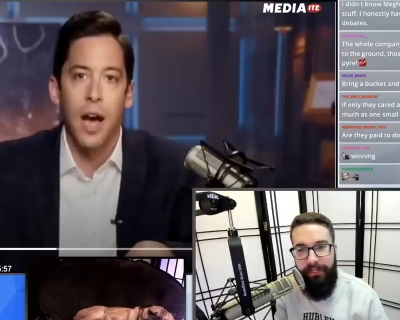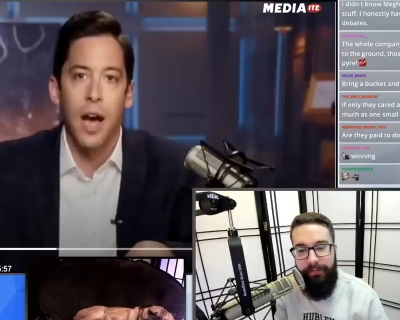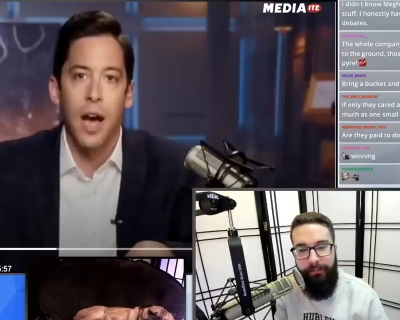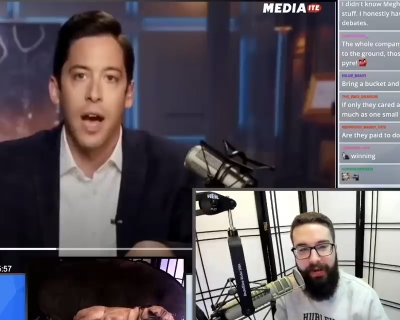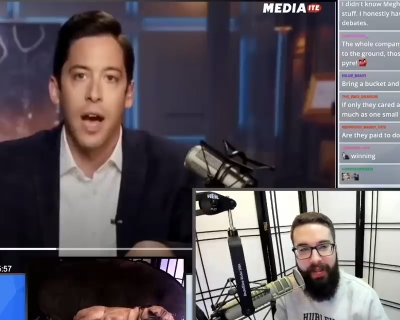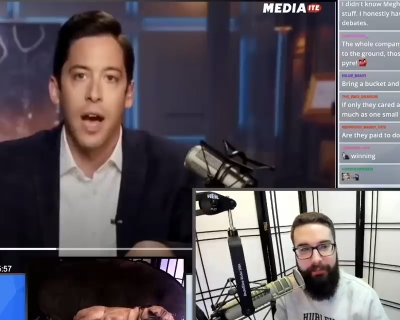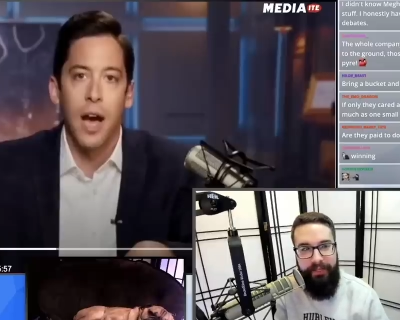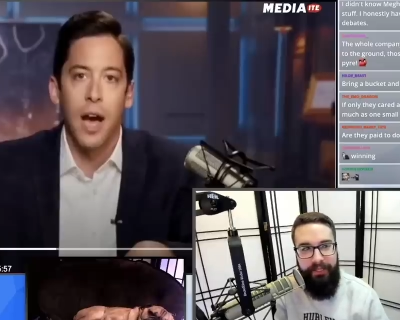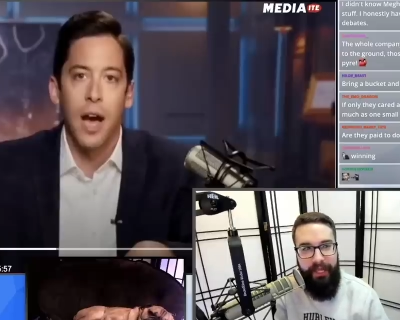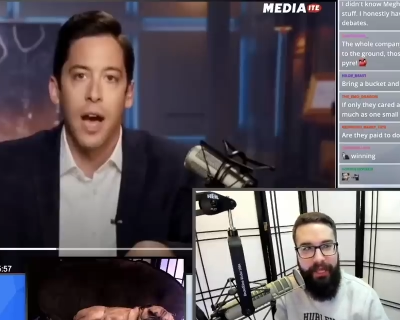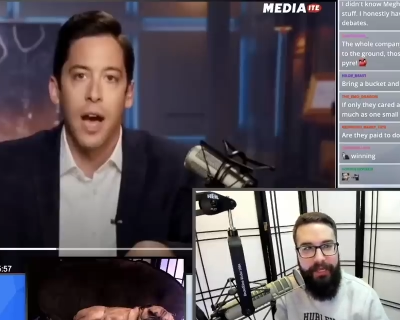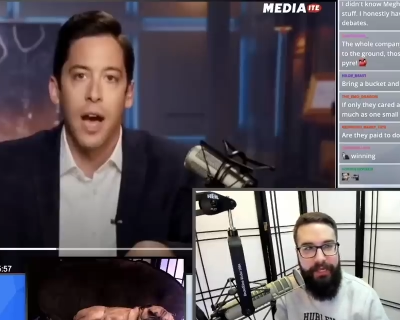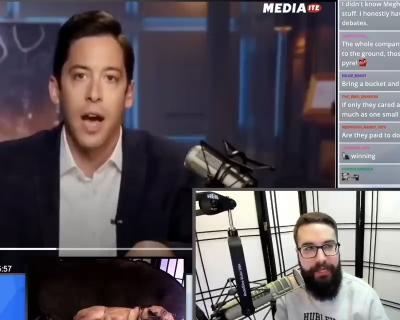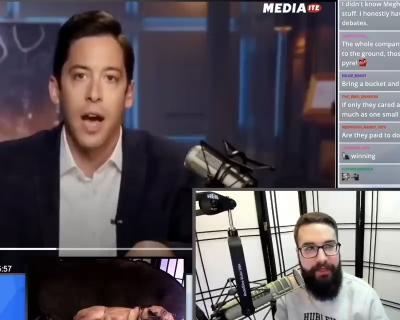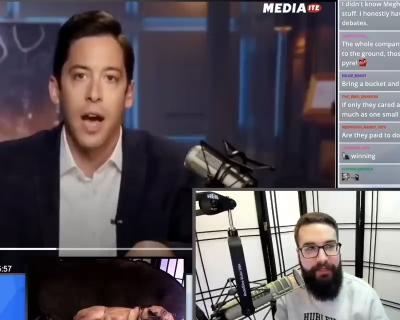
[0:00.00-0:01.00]
Speaker 1: But I mean,
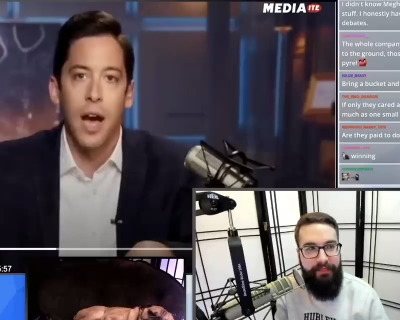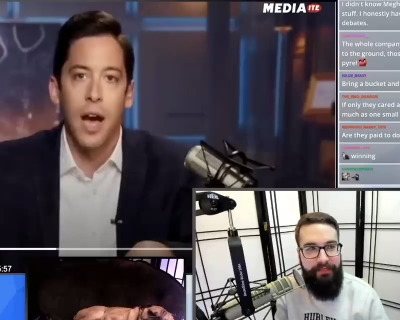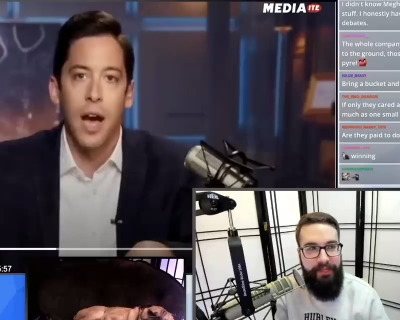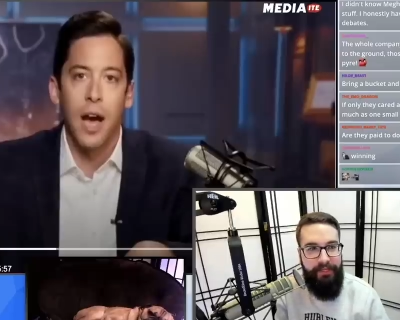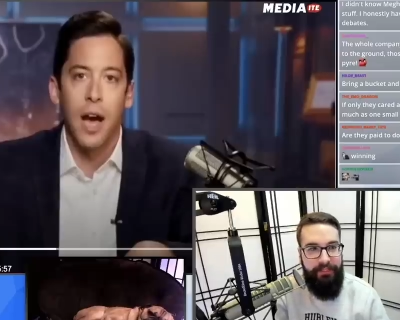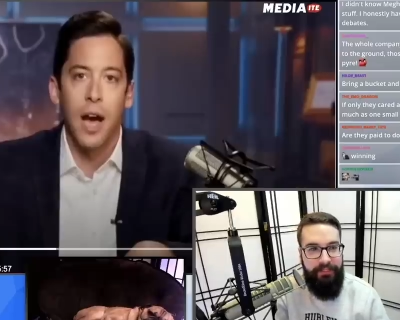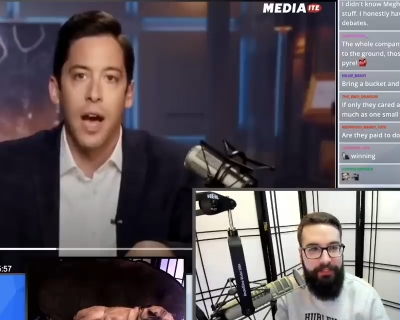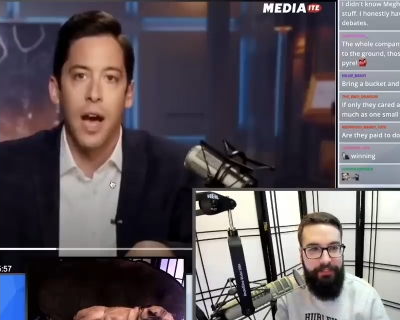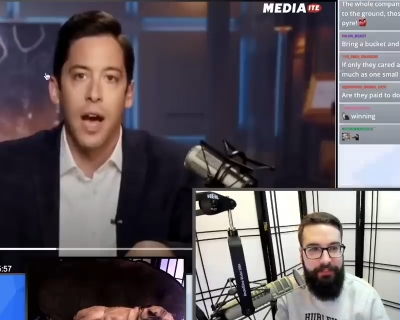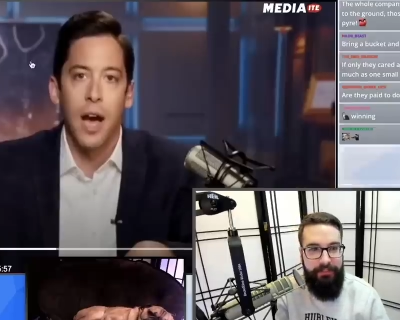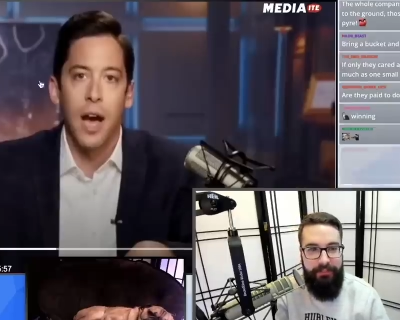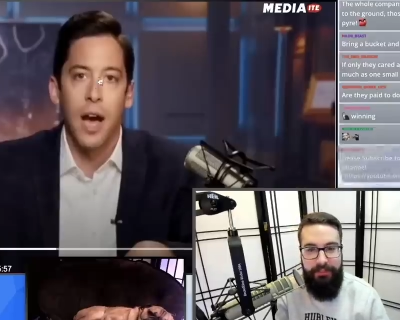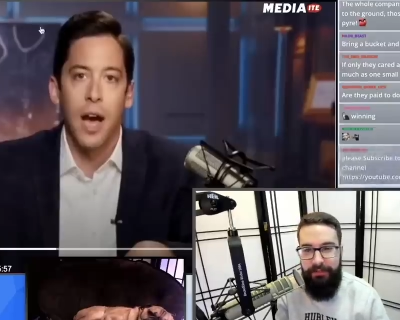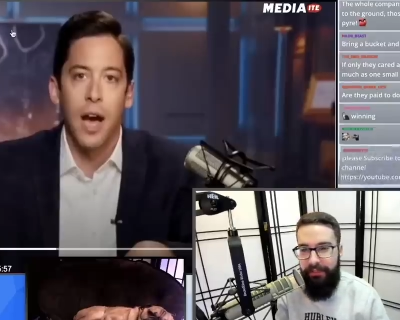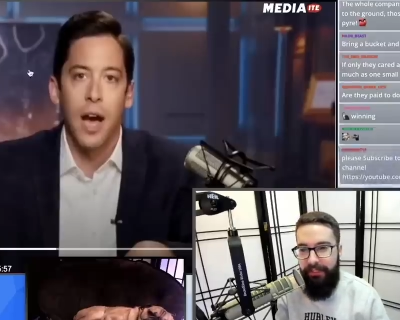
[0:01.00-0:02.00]
like this
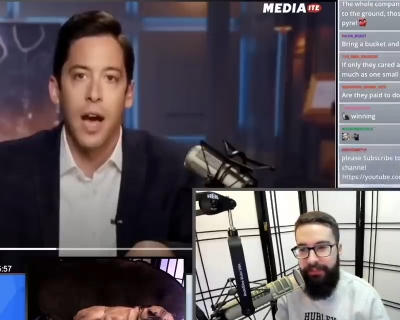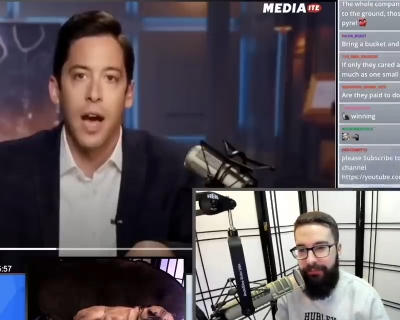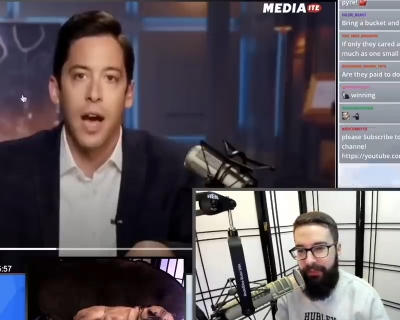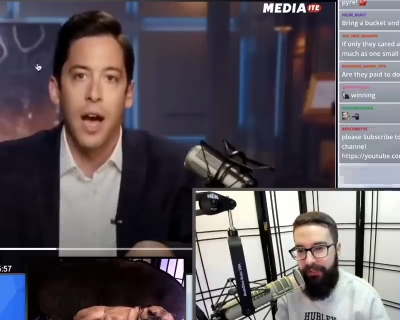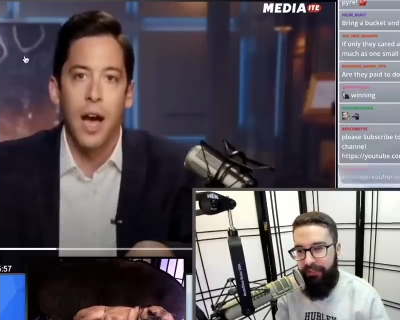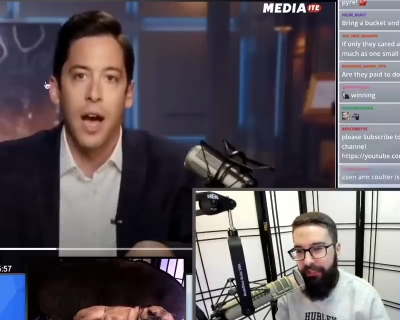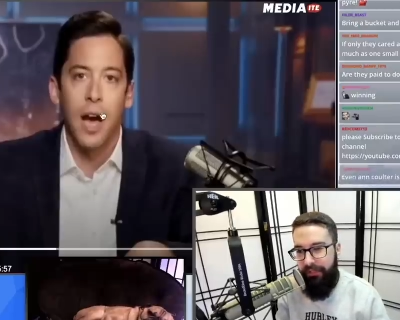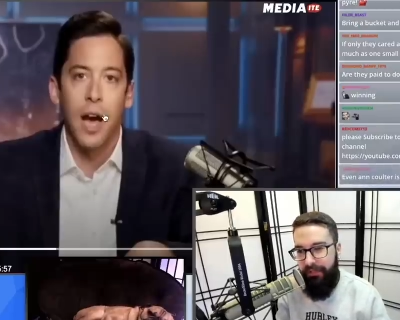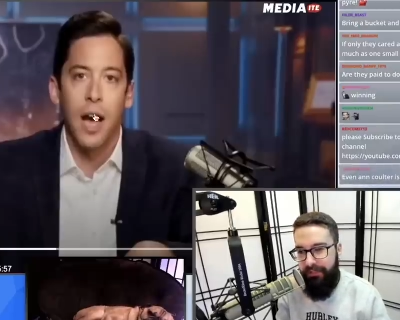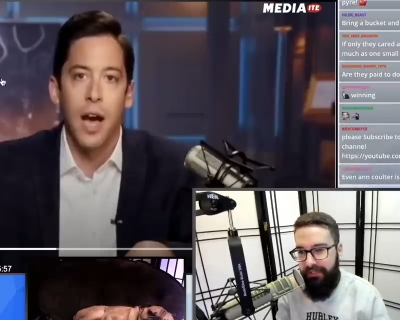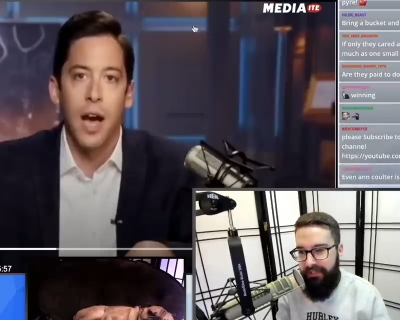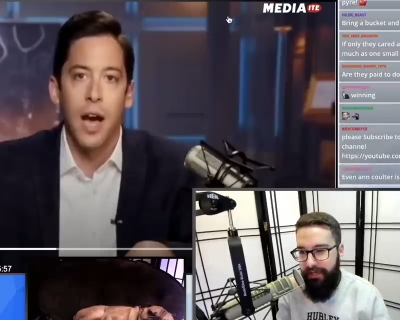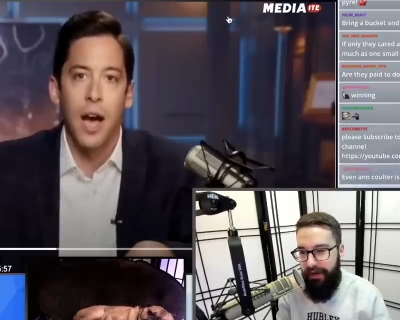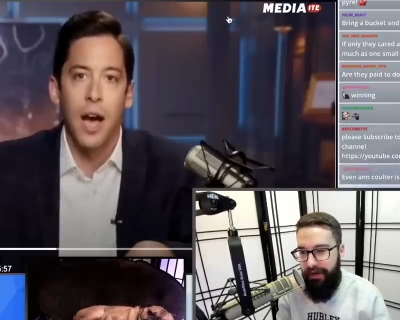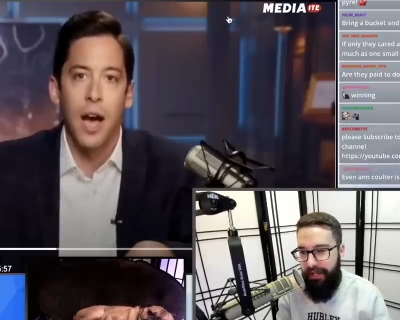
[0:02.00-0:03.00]
this bullshit, this
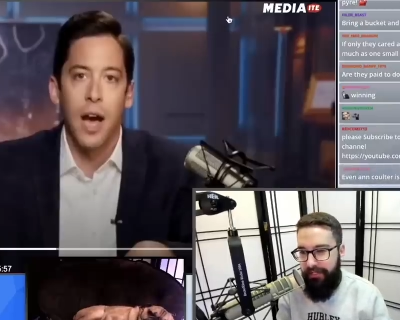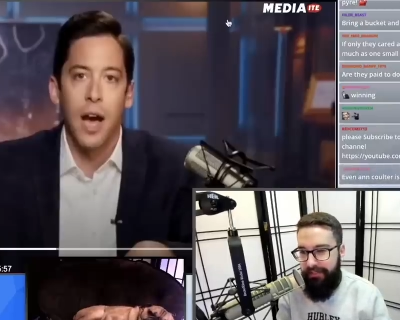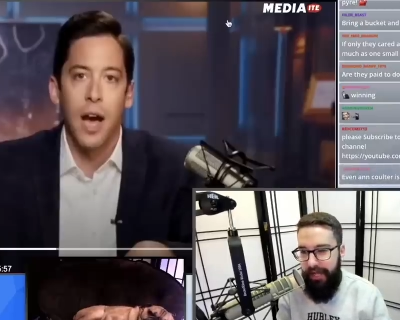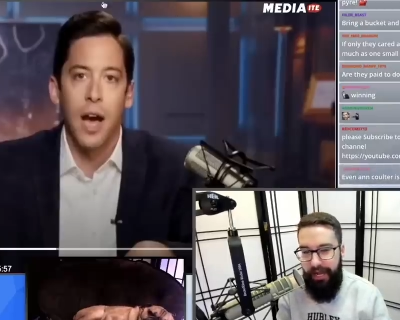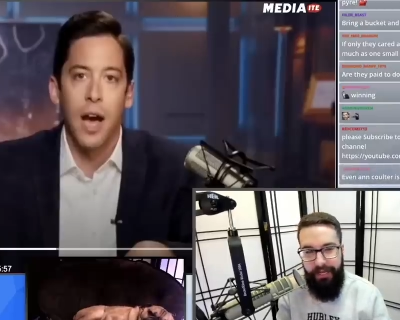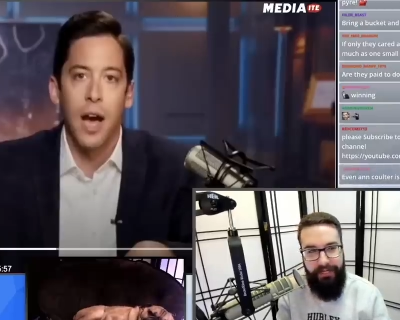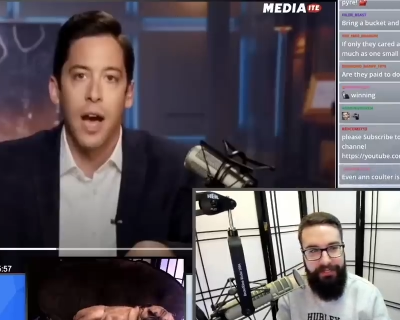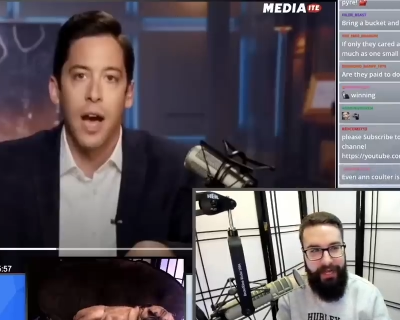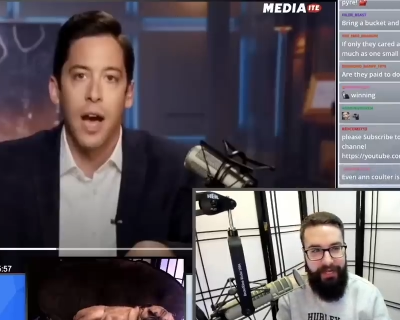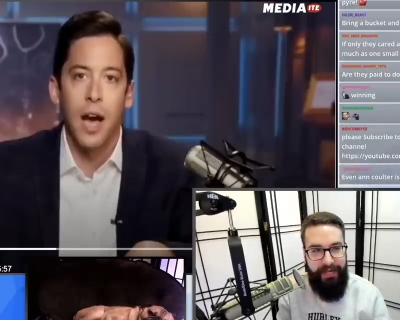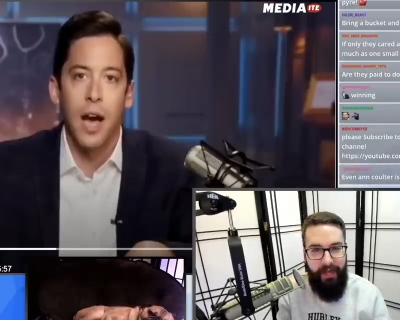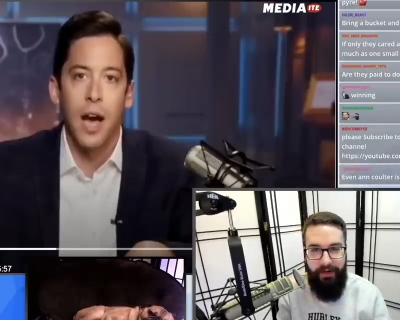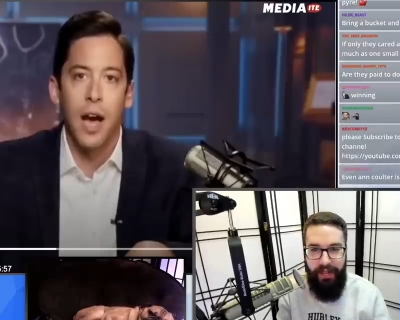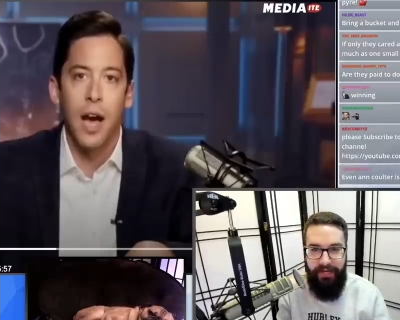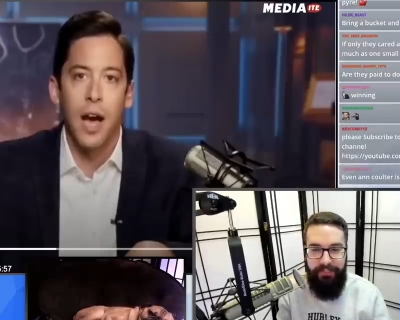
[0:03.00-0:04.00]
hysteria, it's not going to die
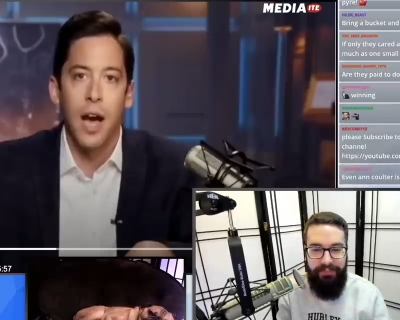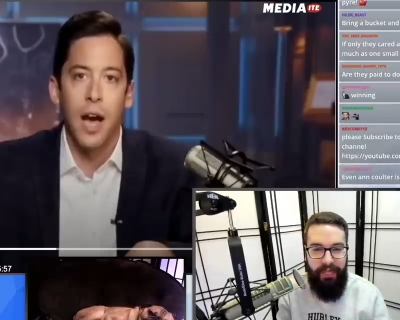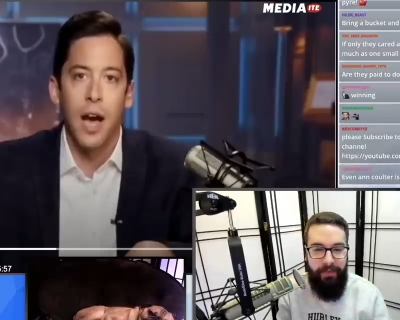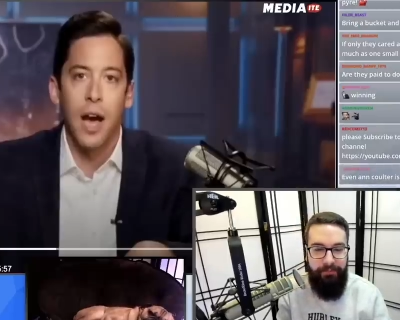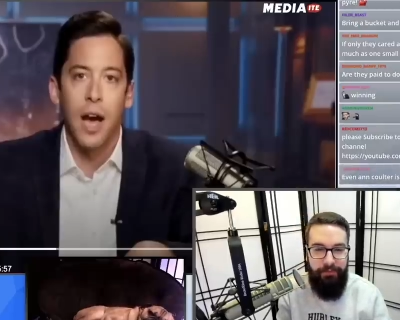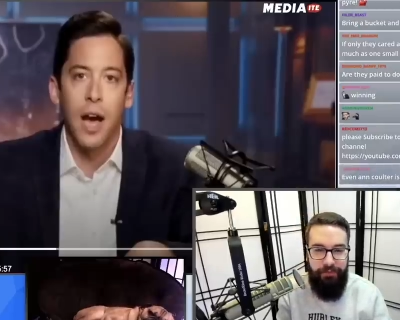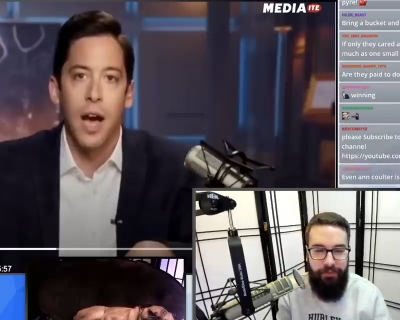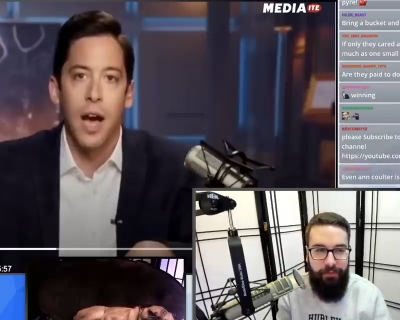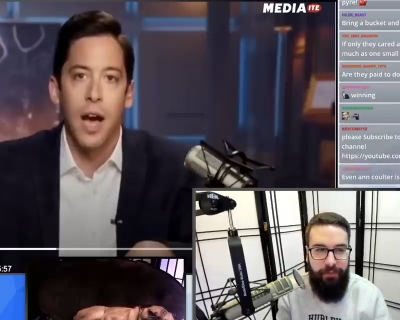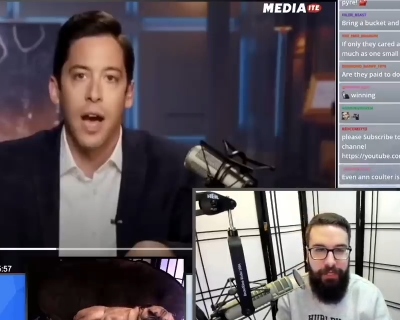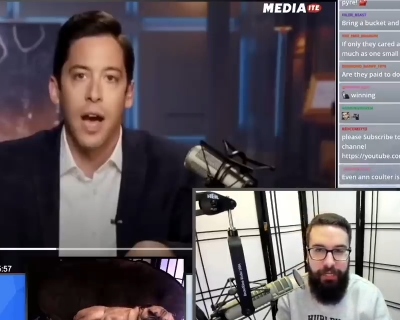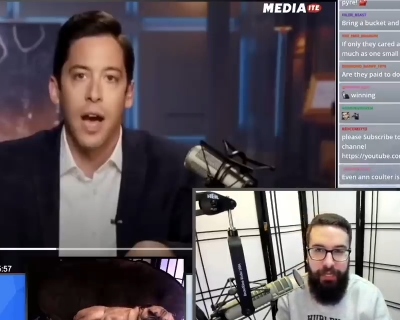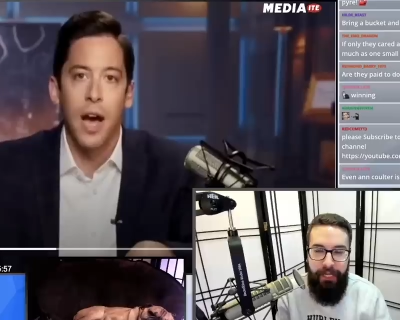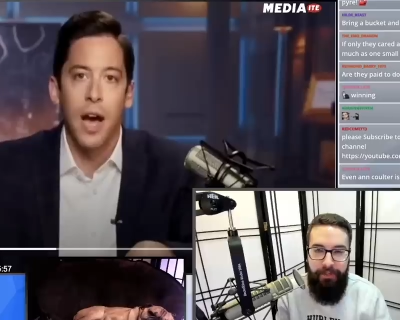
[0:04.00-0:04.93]
down anytime soon.